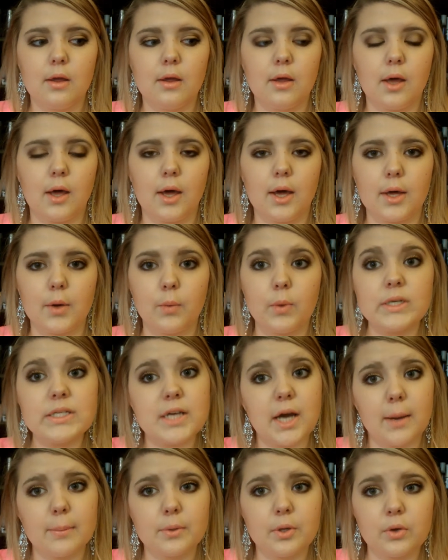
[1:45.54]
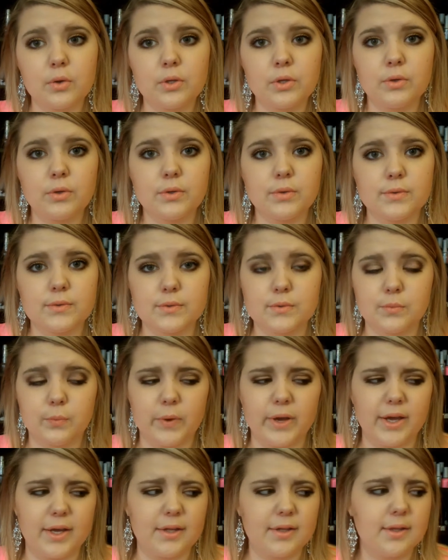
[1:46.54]
Uh, what top coat you use as
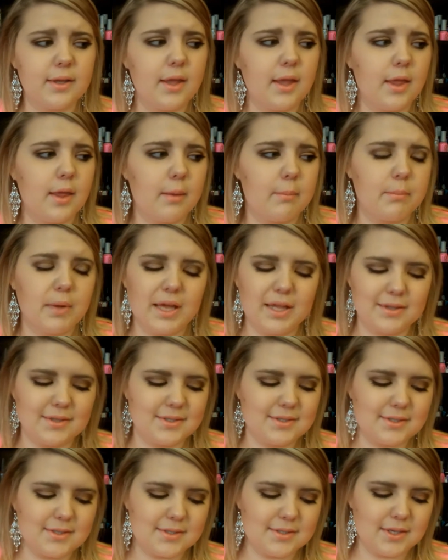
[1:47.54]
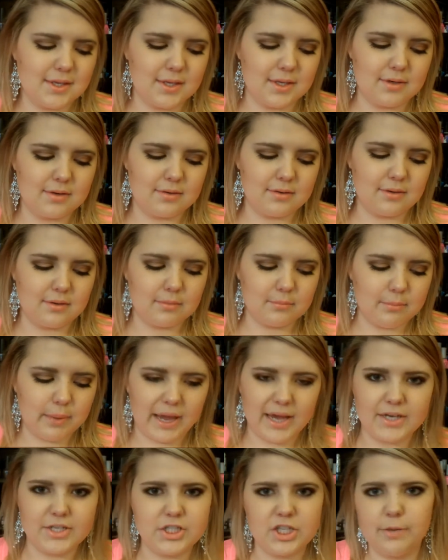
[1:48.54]
well, but this isn't
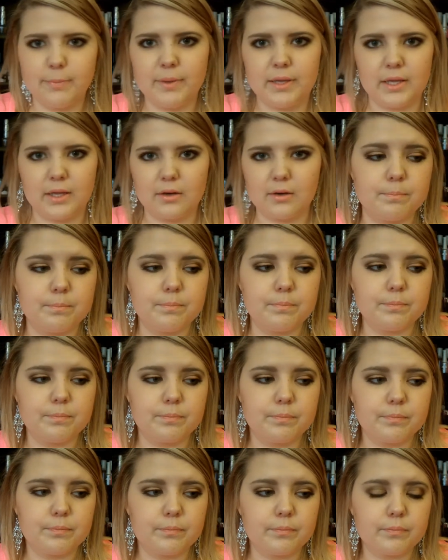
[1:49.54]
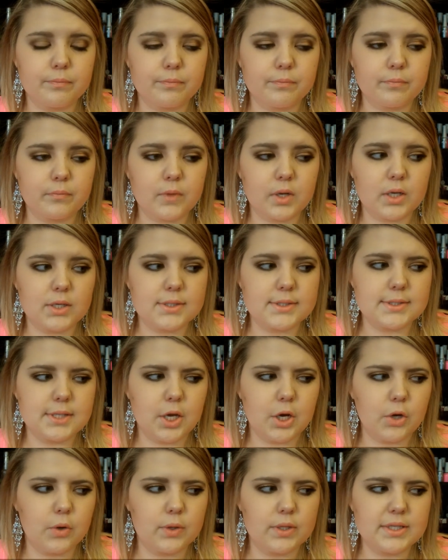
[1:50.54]
bad chipping at all.
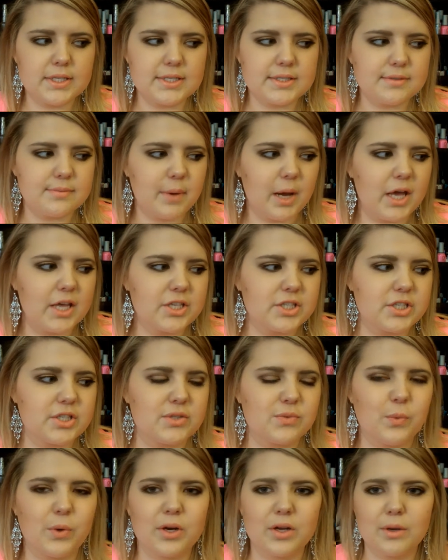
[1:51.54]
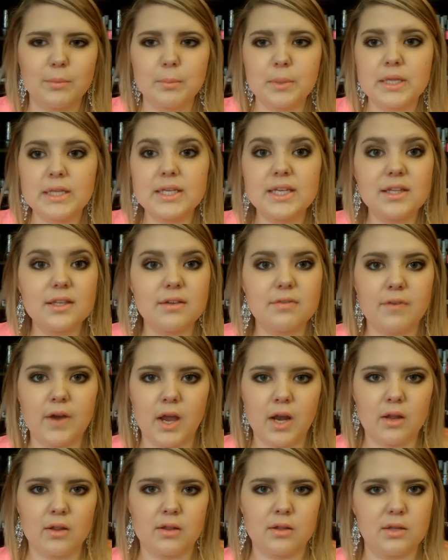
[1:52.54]
So these polishes work completely
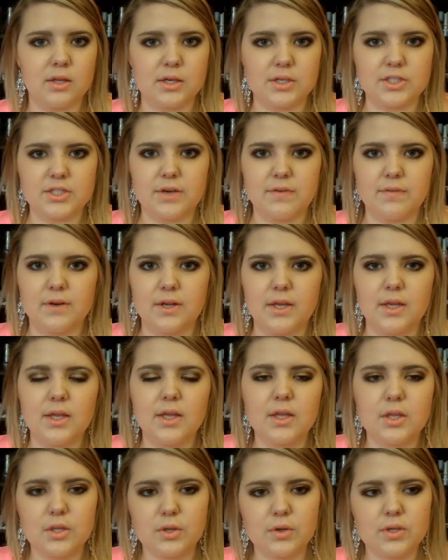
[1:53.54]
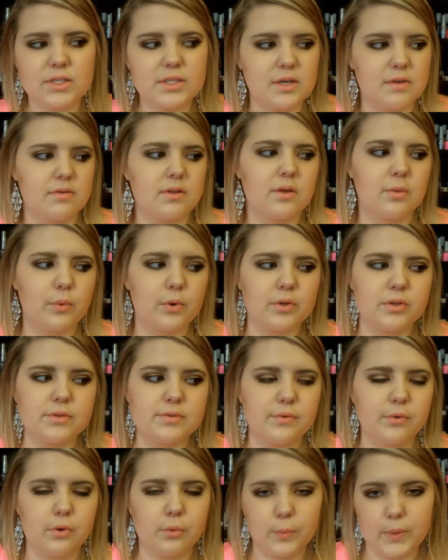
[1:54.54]
fine on the longevity. You could definitely wear these
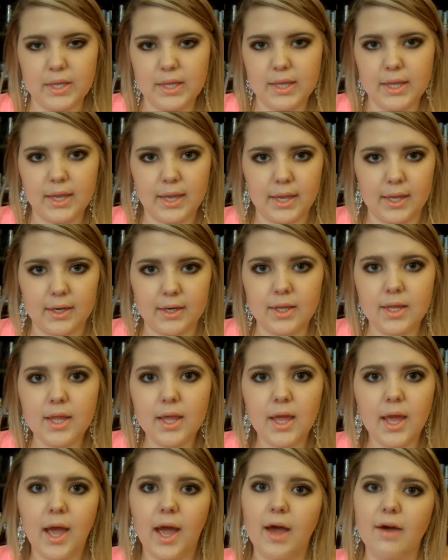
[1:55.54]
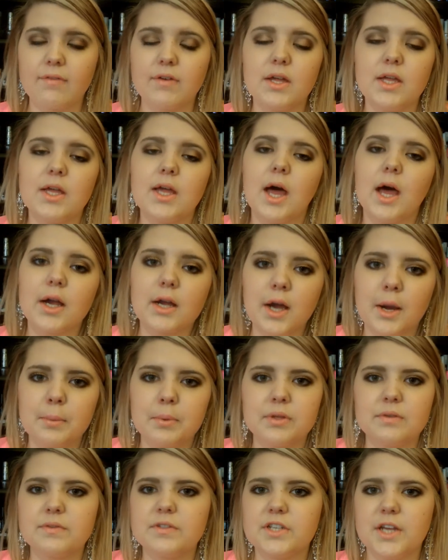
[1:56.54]
for a week and have a couple
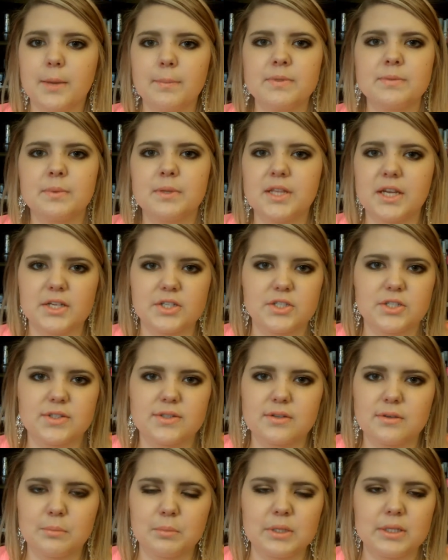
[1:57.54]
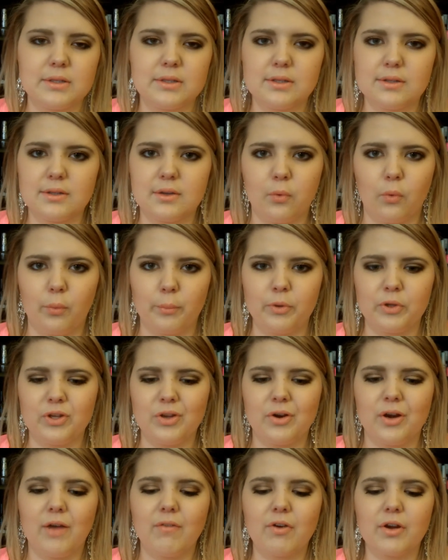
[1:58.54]
of chips, but that's just completely normal.
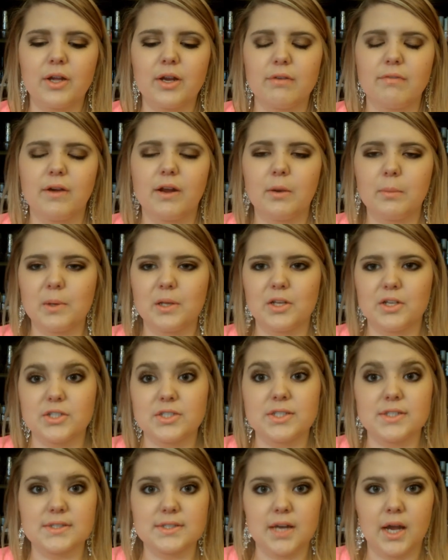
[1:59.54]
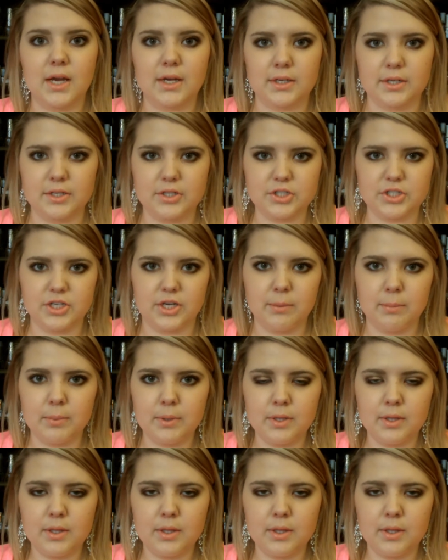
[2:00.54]
You're never going to find a polish that's not going to chip